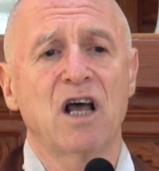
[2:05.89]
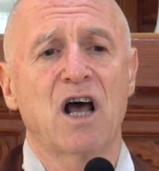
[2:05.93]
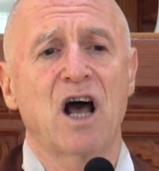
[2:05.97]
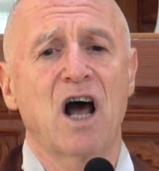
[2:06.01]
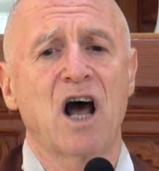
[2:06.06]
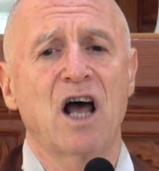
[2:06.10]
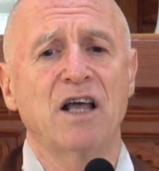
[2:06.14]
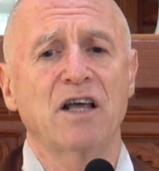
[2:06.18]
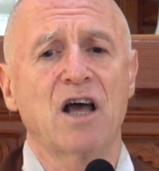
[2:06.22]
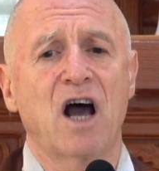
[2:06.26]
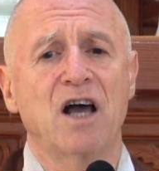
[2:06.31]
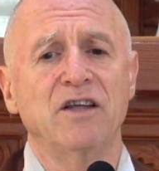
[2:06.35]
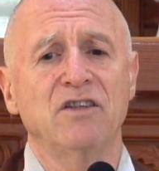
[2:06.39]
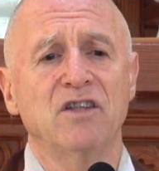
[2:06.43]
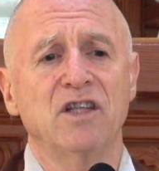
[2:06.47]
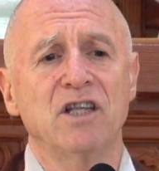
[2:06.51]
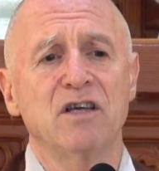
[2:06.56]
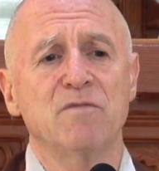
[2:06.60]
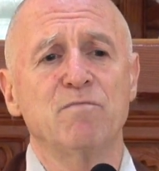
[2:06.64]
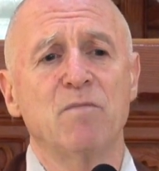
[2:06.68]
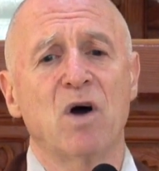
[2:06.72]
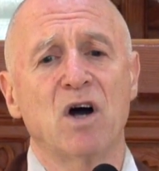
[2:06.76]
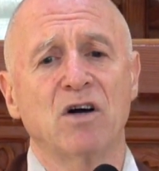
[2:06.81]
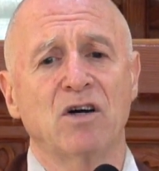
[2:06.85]
I
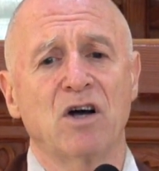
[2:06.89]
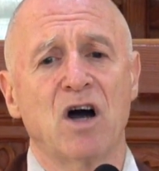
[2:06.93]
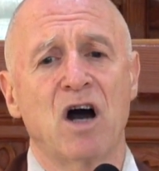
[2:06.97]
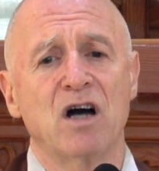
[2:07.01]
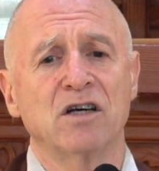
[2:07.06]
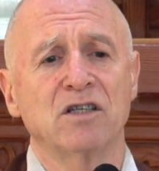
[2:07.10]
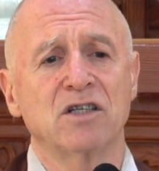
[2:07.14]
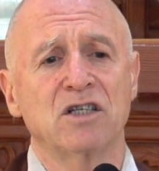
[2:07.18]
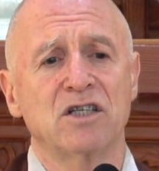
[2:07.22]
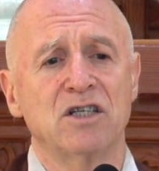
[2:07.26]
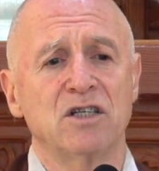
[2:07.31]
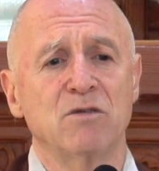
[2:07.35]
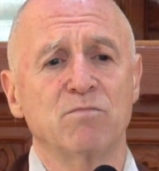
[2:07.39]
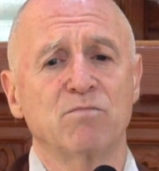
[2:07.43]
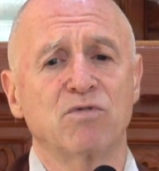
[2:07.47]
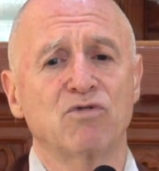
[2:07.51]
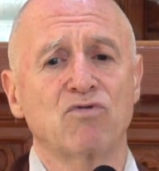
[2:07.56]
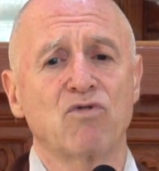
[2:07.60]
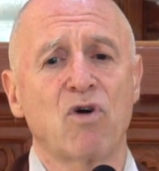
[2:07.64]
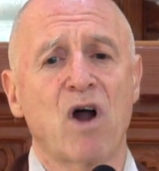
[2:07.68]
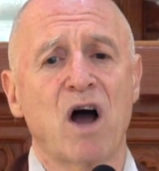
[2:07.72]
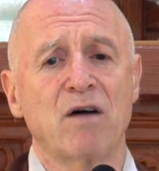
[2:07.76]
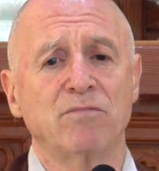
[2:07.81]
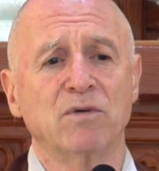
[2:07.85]
think Musangsa
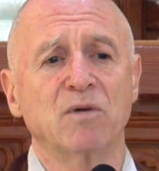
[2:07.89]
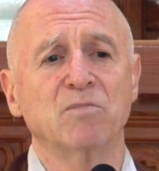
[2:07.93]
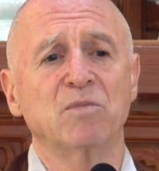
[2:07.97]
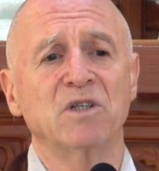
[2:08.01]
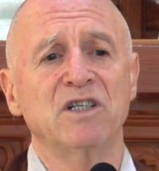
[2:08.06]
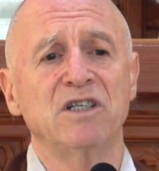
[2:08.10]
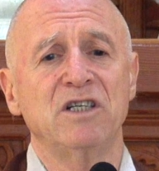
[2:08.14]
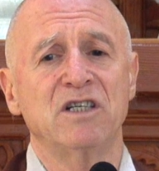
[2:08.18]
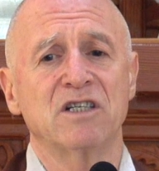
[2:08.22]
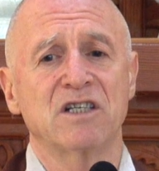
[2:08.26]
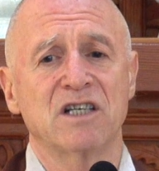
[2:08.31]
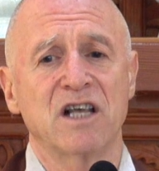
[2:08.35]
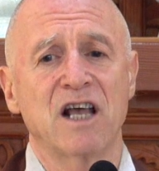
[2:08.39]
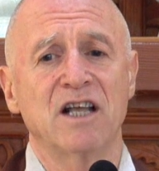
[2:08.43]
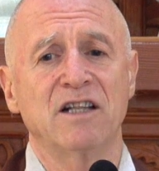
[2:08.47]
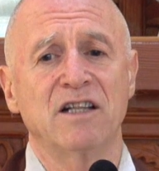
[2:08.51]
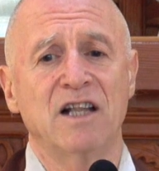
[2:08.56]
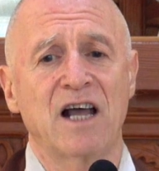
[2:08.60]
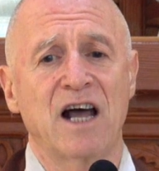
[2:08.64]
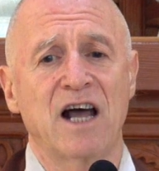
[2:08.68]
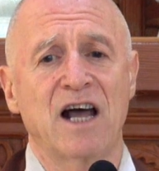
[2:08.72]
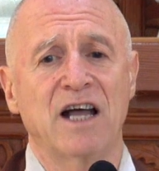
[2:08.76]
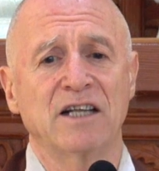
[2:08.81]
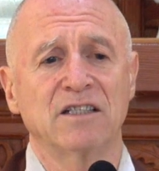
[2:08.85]
probably said
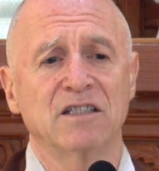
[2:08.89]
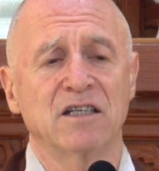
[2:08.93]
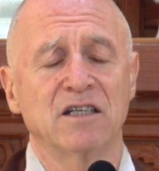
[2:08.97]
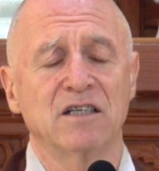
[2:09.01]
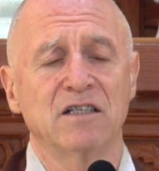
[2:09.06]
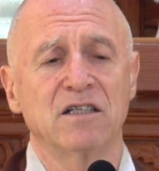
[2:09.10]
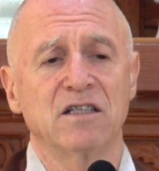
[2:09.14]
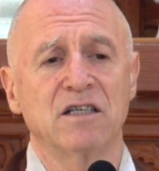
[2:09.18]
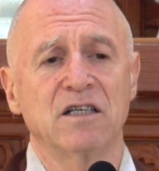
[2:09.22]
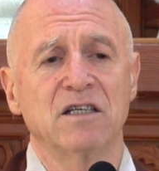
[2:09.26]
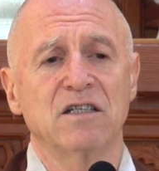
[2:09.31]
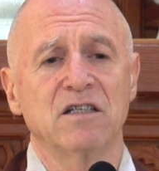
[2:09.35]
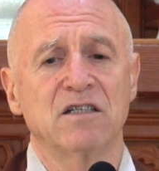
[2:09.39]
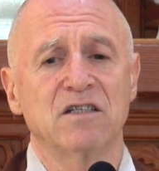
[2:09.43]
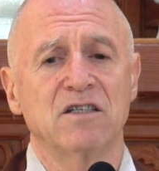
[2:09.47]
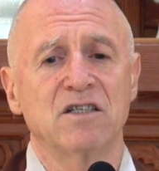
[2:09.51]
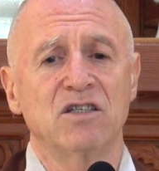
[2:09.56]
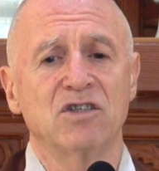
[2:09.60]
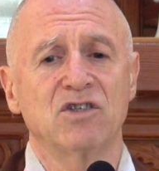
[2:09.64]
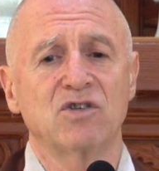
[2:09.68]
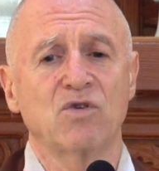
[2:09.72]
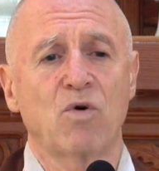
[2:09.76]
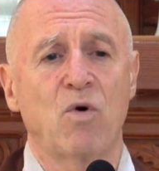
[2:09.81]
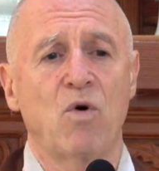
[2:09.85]
that
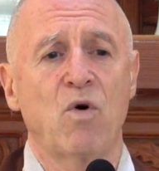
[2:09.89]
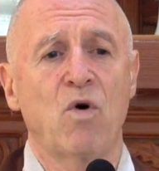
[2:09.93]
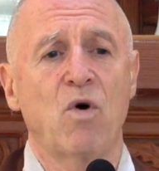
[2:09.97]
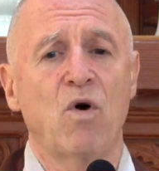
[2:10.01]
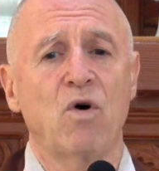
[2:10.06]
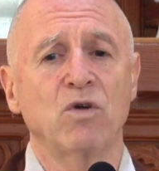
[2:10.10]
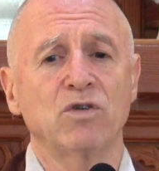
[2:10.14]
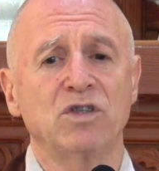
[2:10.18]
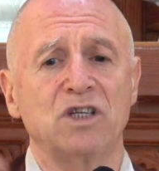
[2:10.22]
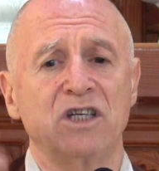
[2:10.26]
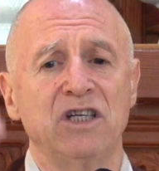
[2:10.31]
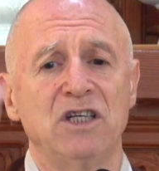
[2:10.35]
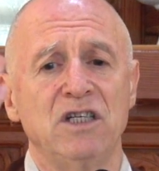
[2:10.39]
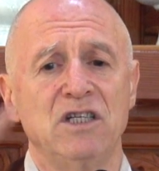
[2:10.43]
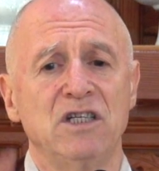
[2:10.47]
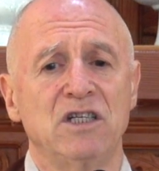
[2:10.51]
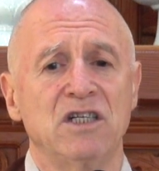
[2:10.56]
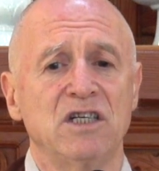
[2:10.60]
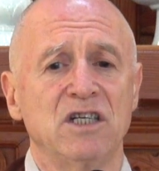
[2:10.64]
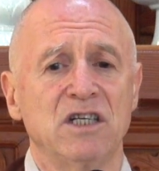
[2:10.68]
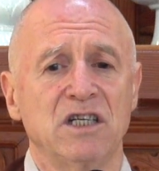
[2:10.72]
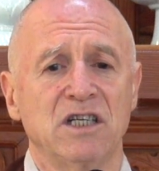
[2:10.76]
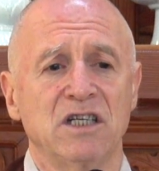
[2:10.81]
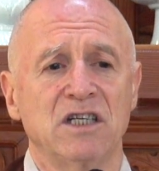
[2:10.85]
since all
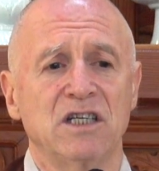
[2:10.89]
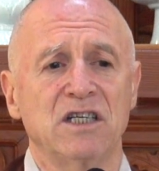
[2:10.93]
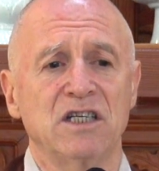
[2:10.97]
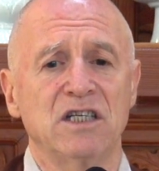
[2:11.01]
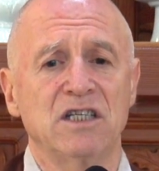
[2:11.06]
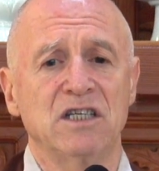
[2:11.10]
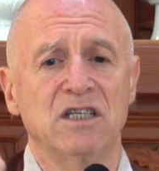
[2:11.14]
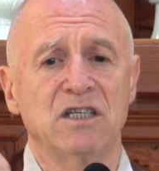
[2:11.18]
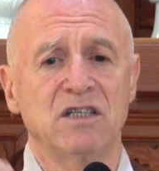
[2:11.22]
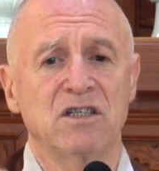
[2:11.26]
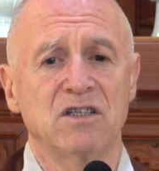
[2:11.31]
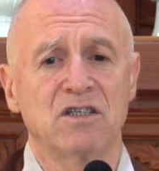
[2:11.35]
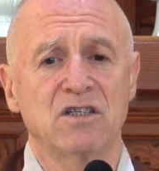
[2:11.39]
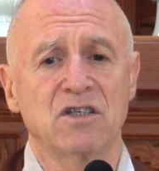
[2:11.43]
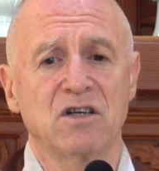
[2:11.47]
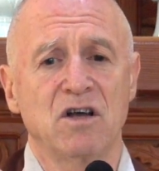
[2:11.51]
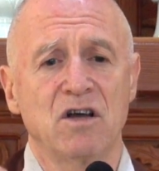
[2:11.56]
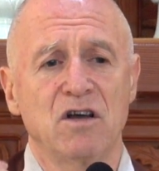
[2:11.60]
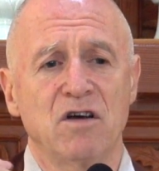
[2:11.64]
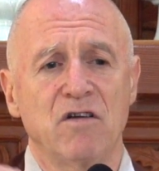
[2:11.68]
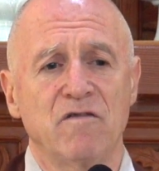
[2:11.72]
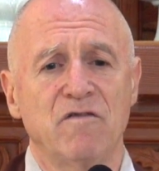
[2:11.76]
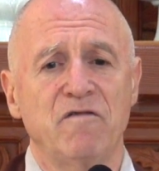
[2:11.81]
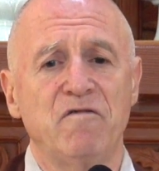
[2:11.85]
teaching is
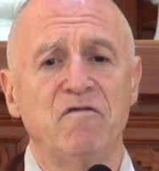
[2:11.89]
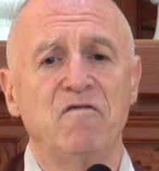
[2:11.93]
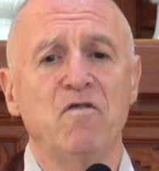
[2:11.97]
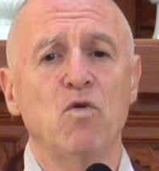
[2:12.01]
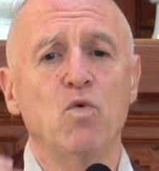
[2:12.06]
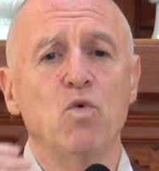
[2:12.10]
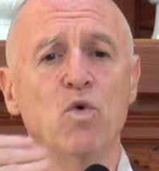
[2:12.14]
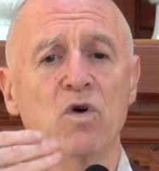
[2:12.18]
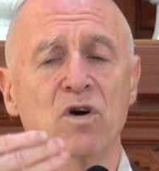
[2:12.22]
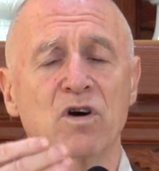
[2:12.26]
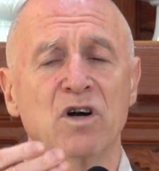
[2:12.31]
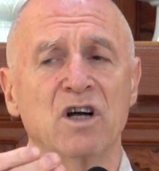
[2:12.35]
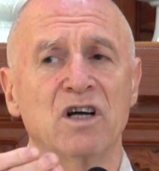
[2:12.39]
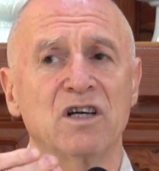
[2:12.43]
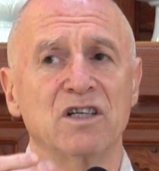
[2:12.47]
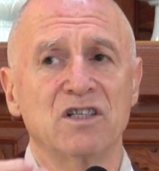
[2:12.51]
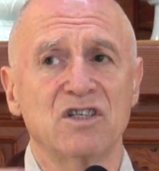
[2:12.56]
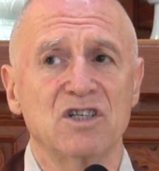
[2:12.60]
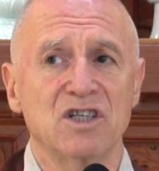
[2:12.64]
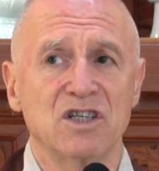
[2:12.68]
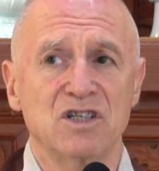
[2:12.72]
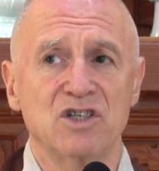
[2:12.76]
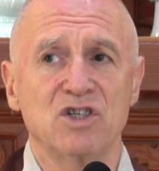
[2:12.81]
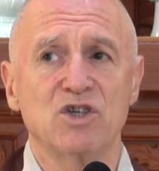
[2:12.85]
for a
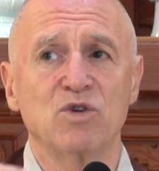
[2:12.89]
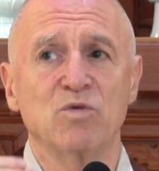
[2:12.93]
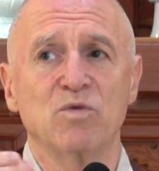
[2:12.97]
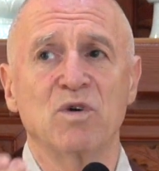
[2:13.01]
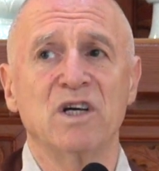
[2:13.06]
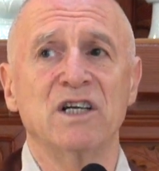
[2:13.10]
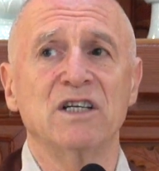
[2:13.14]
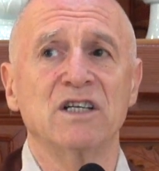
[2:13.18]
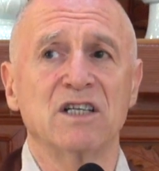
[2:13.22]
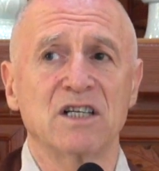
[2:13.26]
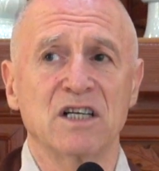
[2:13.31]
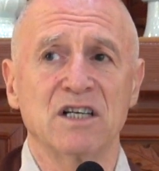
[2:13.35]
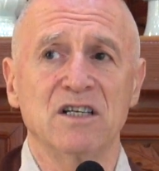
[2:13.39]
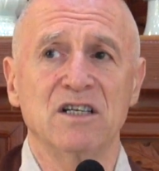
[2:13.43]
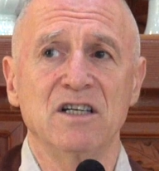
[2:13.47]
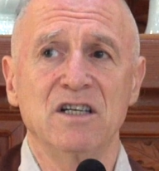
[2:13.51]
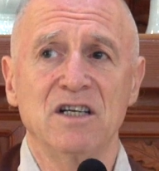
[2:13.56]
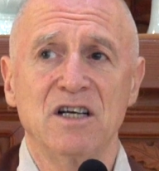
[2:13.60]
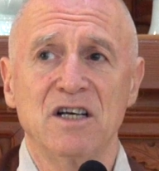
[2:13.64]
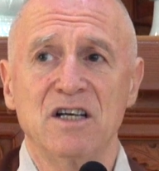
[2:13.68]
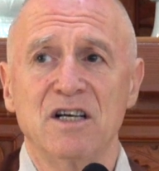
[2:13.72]
situation,